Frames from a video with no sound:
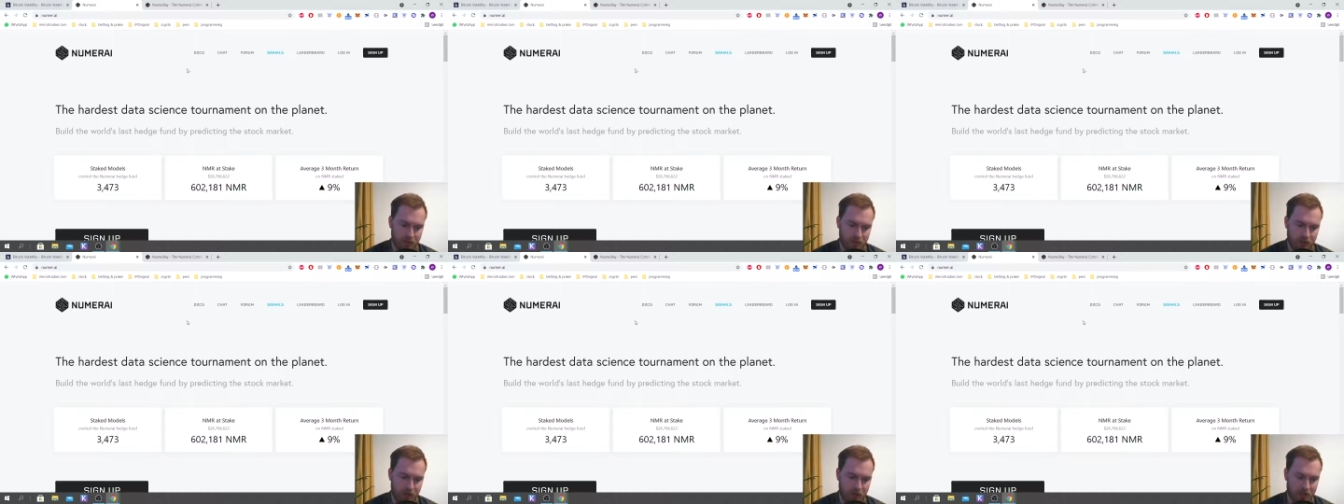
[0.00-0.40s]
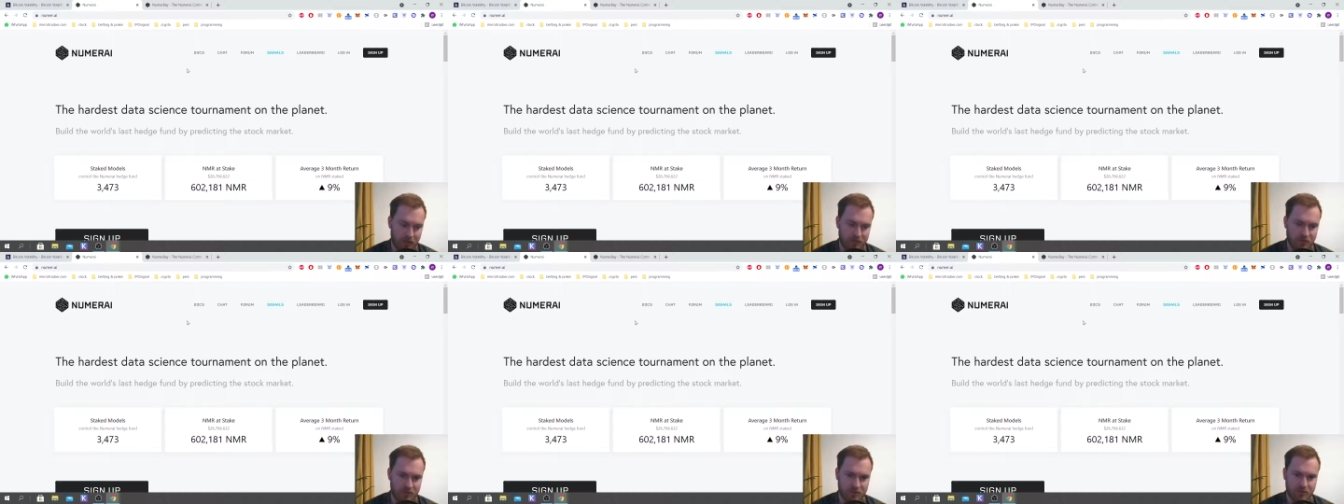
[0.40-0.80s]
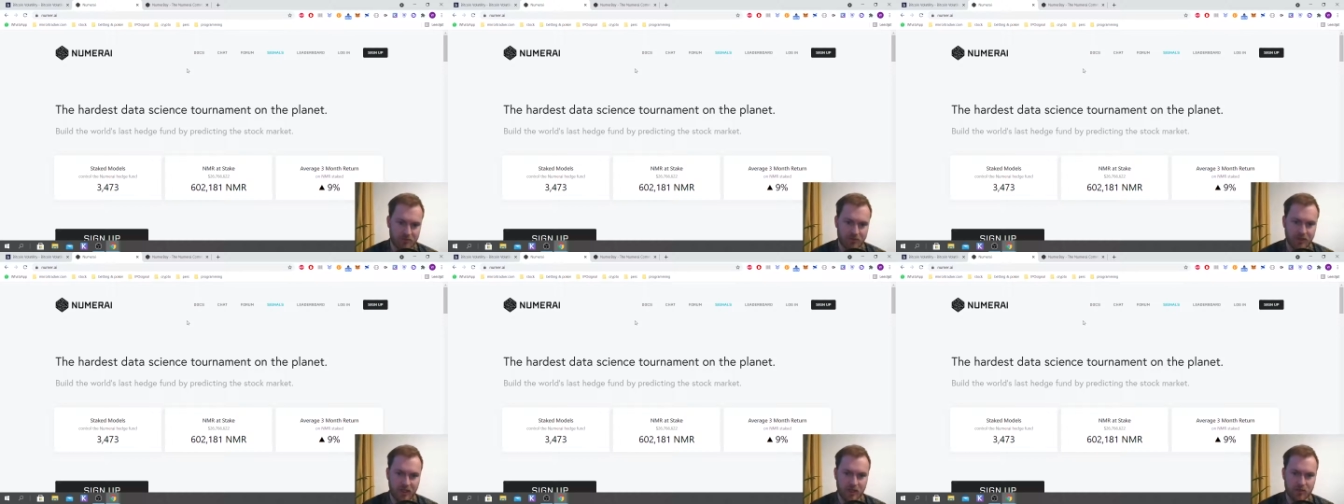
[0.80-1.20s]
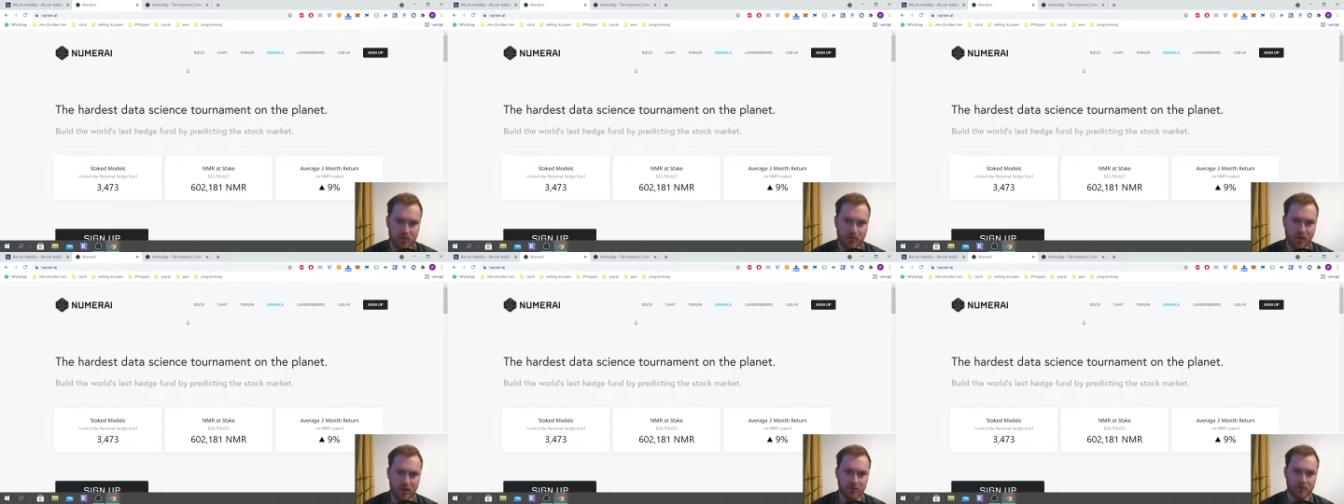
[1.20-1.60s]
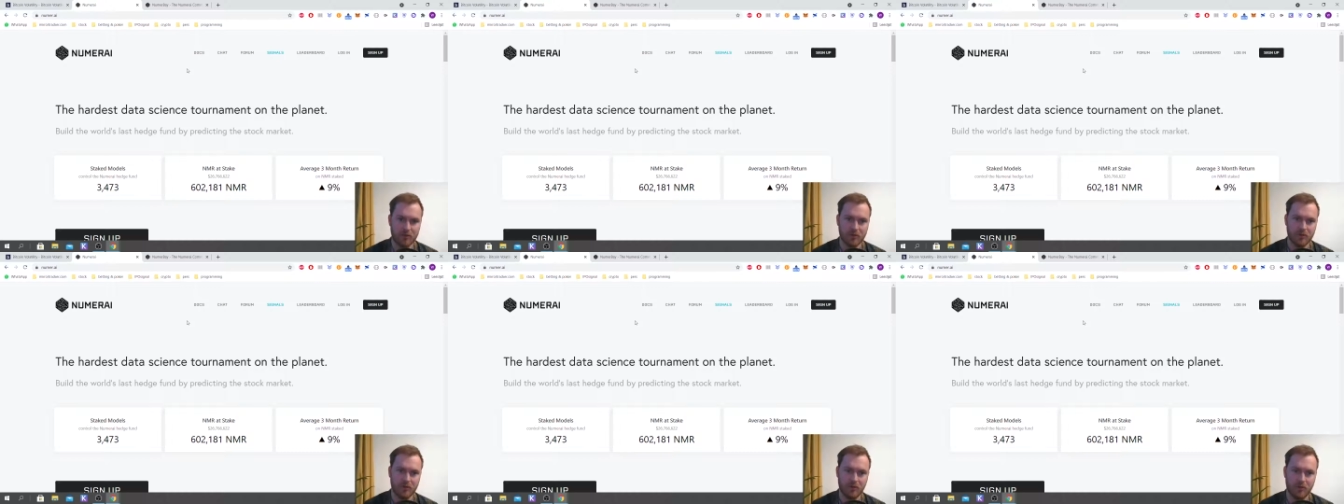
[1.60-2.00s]
interesting readings about
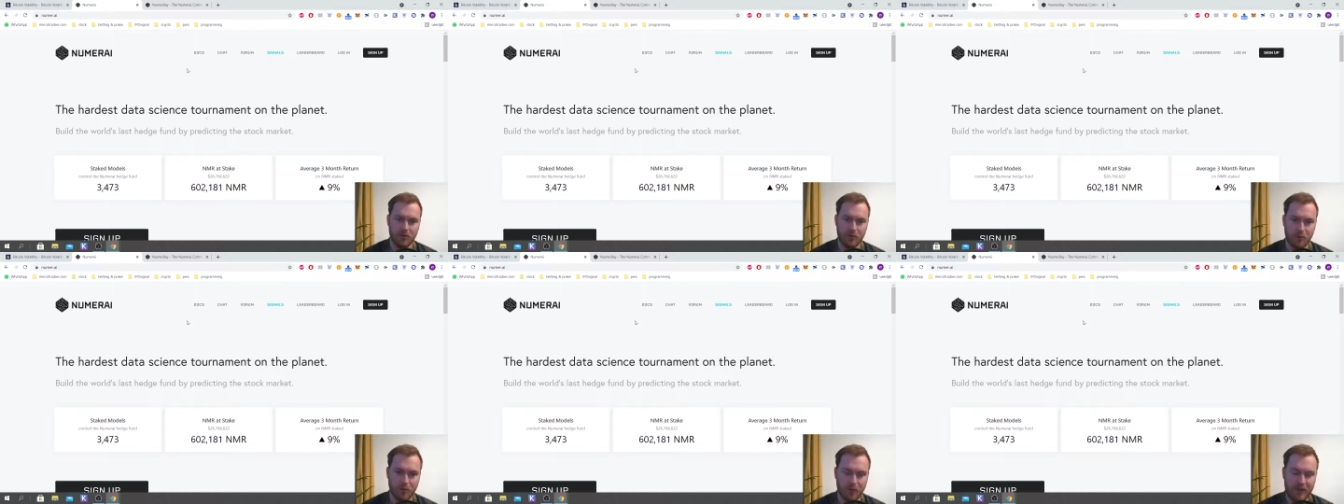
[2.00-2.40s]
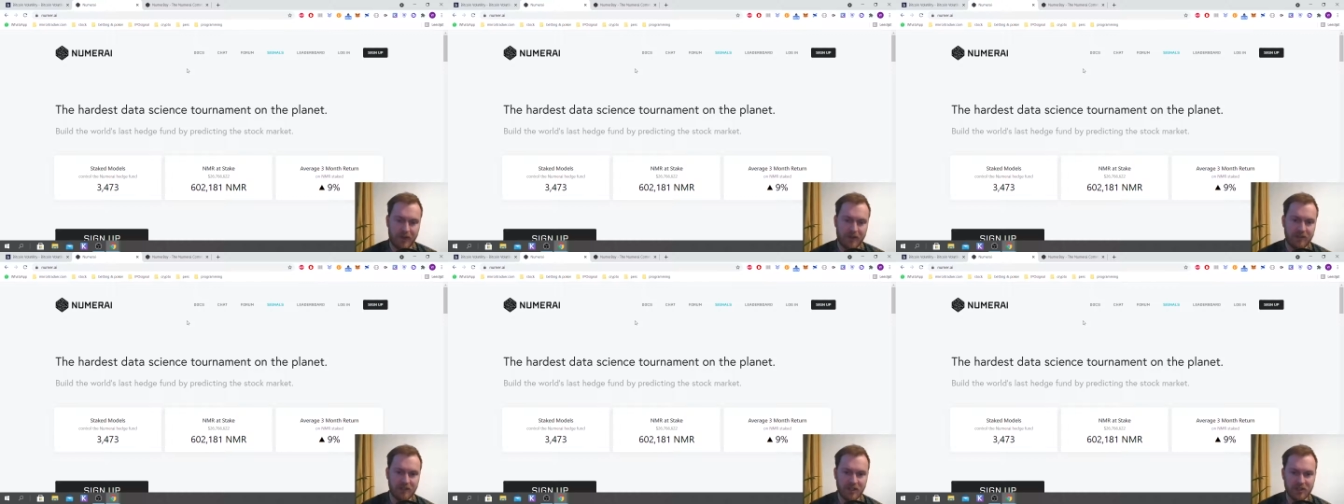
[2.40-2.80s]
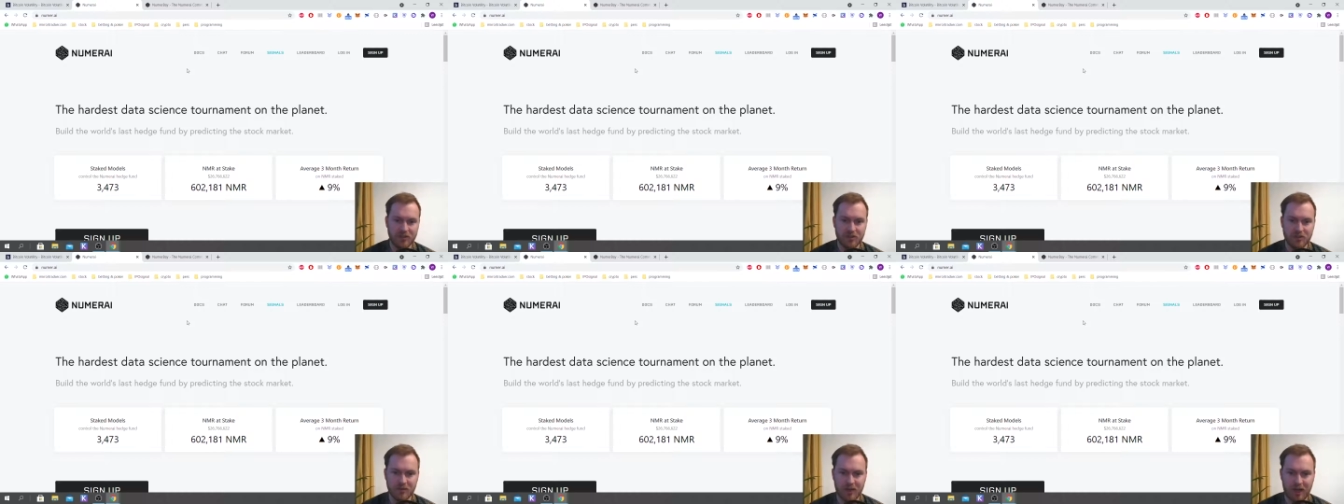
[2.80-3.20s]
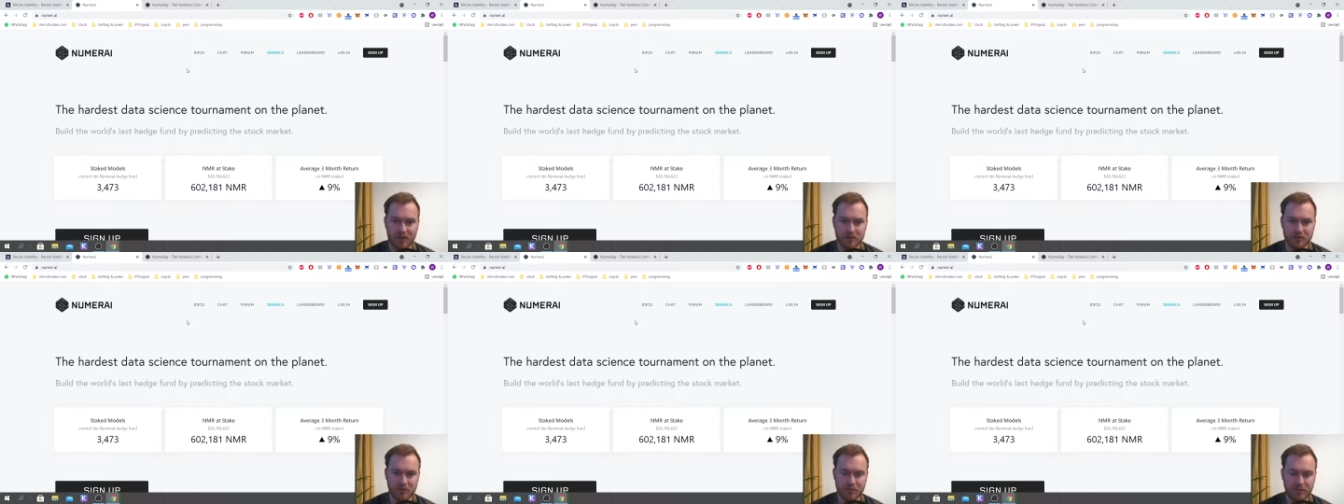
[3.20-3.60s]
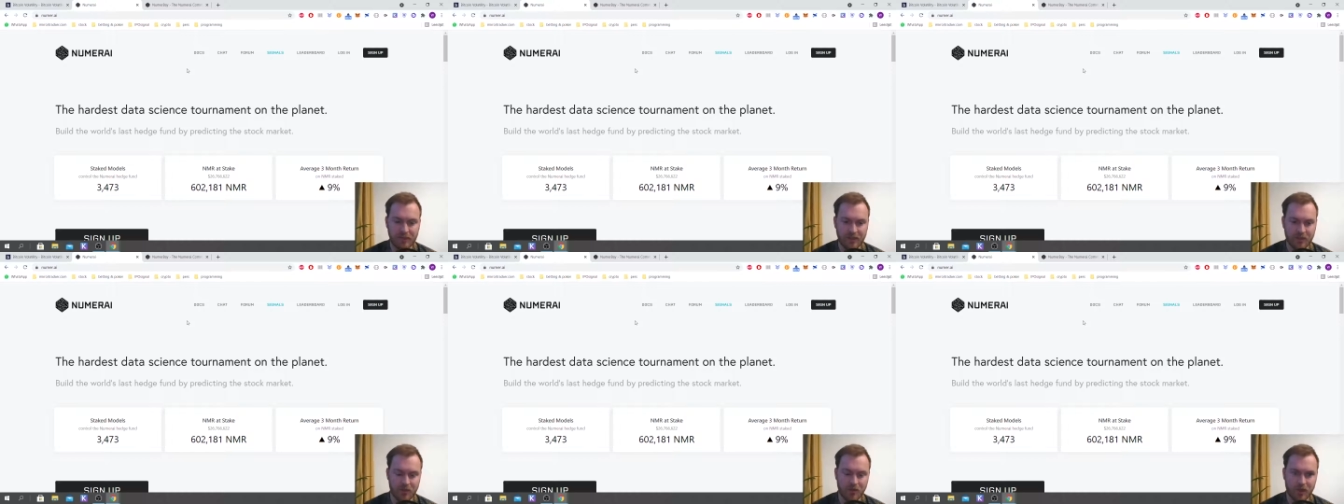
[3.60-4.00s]
where they teach you how to
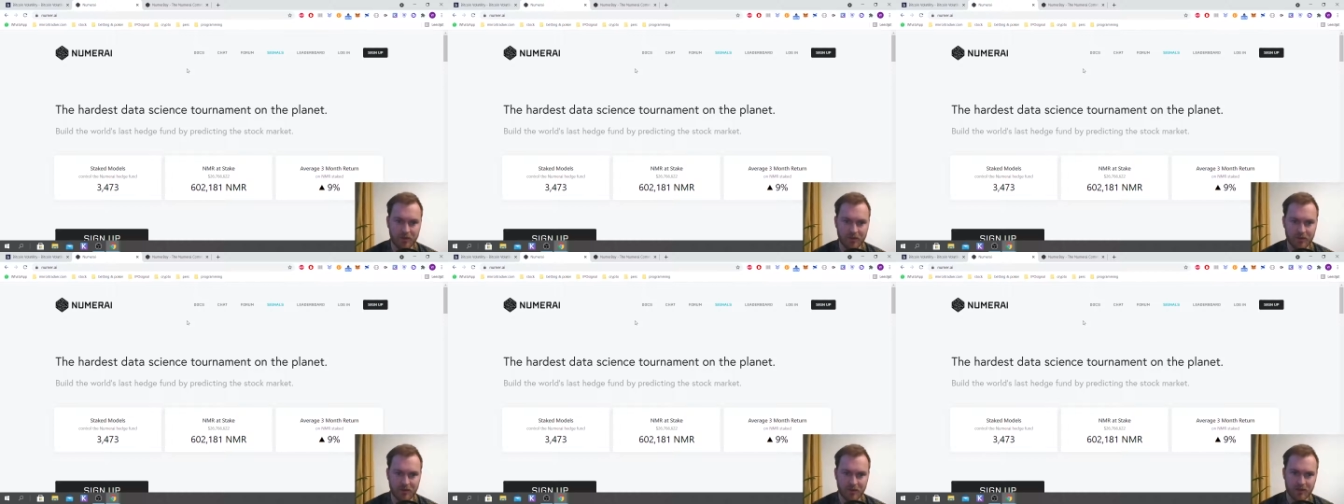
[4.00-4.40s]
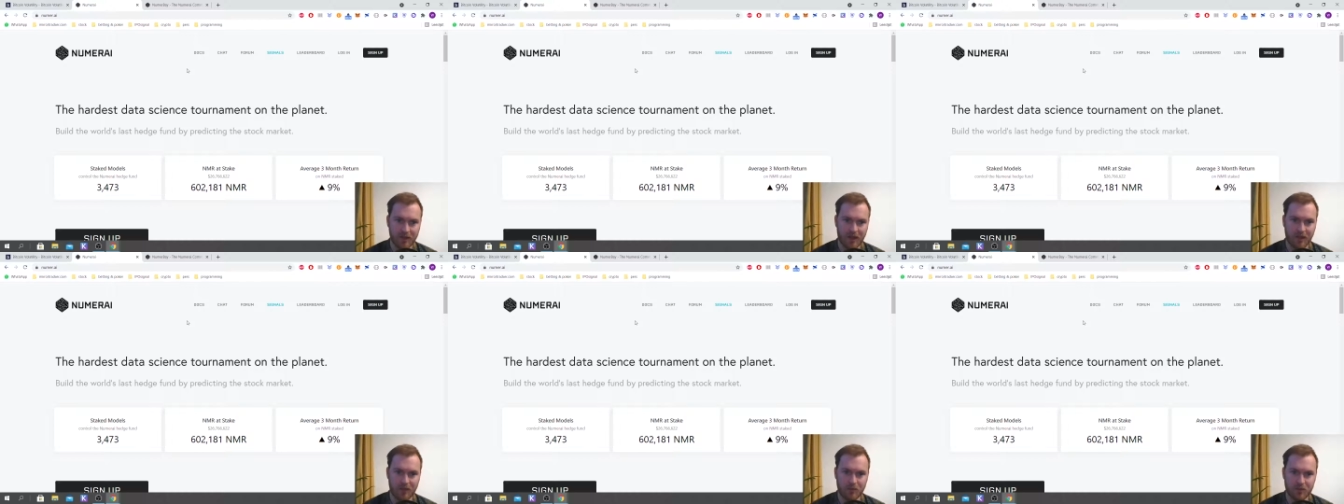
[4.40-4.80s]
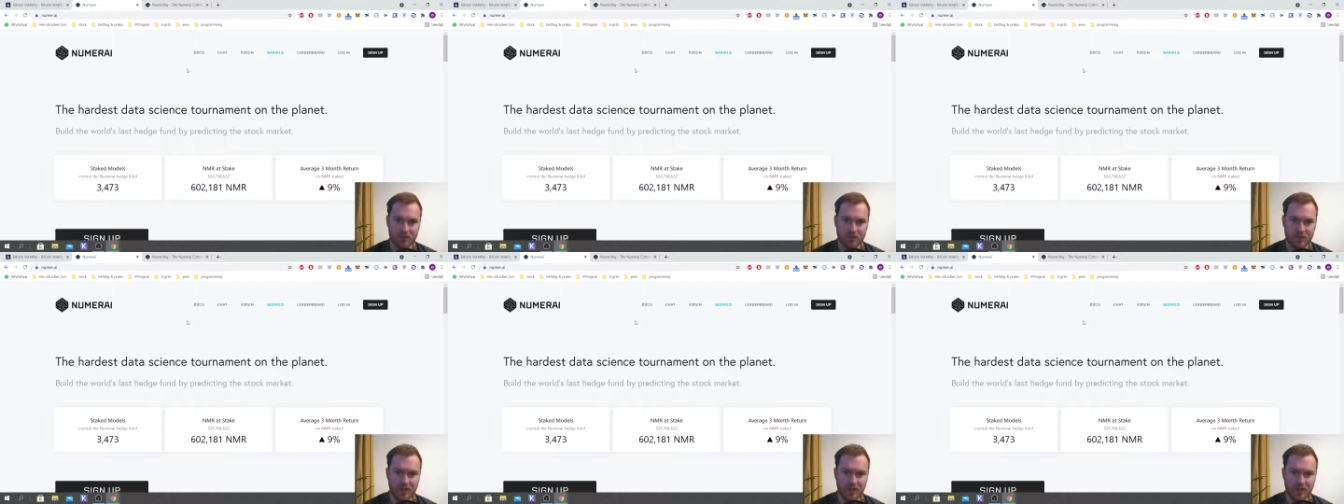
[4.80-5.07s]
be a quant and what you